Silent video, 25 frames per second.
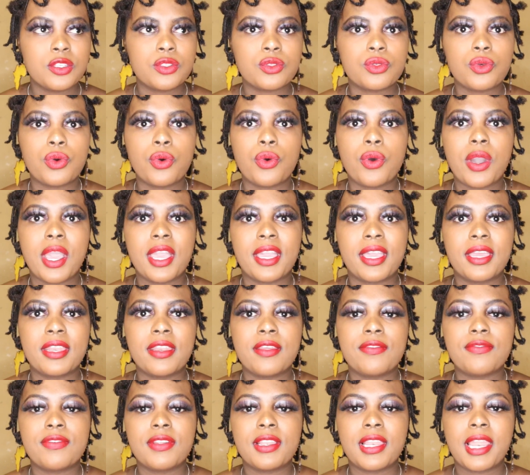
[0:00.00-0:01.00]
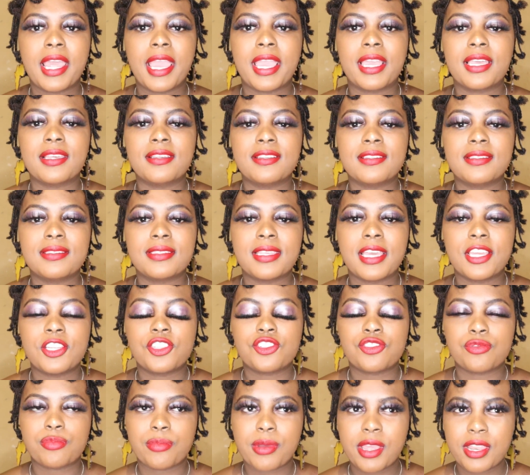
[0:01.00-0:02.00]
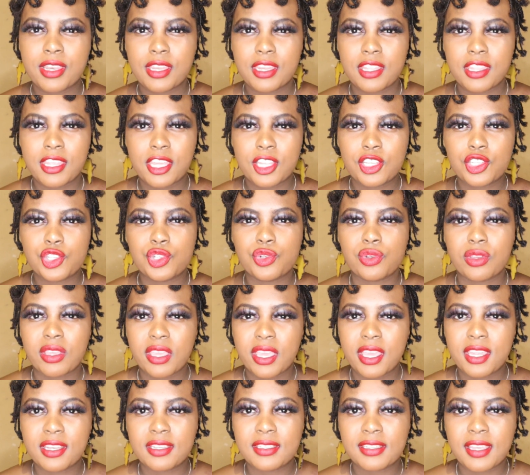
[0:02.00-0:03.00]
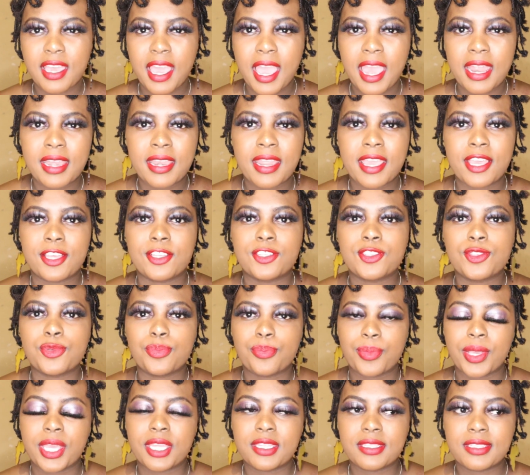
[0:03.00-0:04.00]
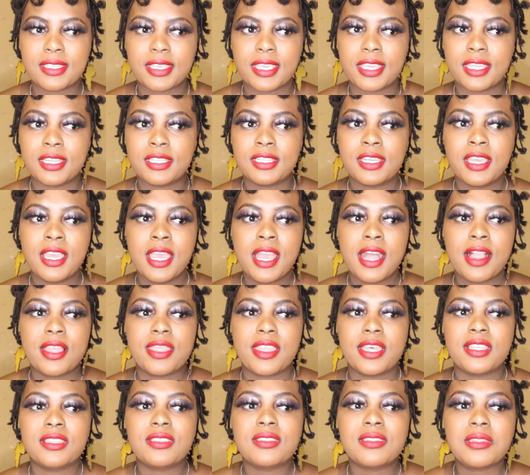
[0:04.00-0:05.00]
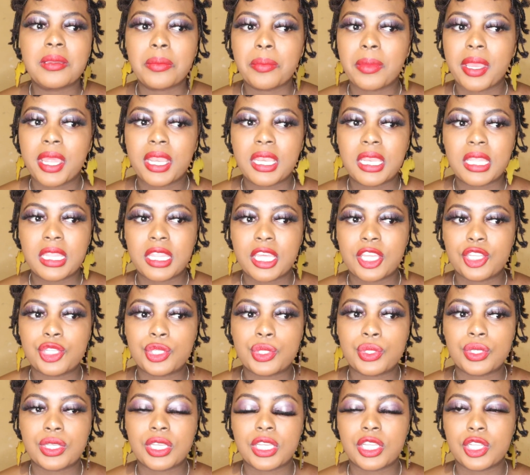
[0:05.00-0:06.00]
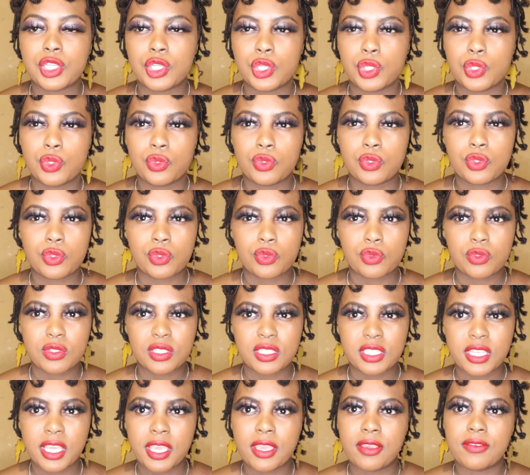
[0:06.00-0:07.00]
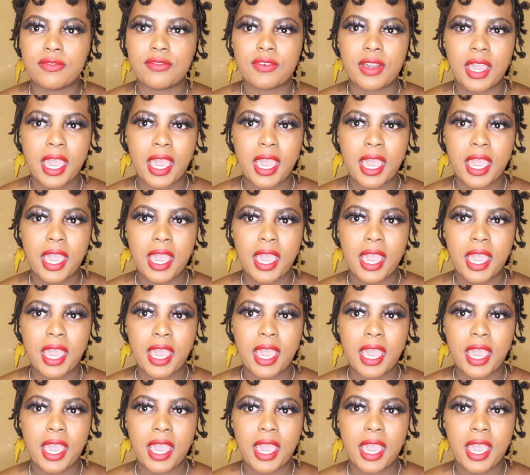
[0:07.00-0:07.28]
So I kind of feel like such money that you get unexpected, that's the money that you can use to save